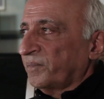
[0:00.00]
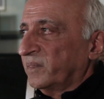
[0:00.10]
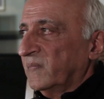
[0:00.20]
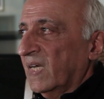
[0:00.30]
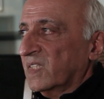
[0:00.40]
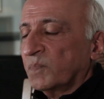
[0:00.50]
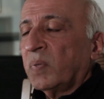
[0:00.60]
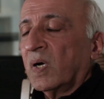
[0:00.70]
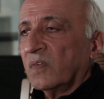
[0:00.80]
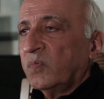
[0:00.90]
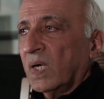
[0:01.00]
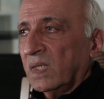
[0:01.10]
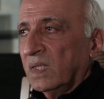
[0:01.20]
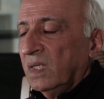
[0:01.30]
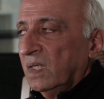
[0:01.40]
that's part of
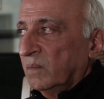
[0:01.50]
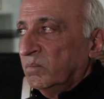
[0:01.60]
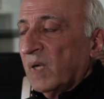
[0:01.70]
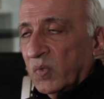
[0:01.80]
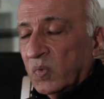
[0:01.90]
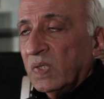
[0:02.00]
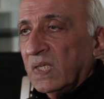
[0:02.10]
what motherhood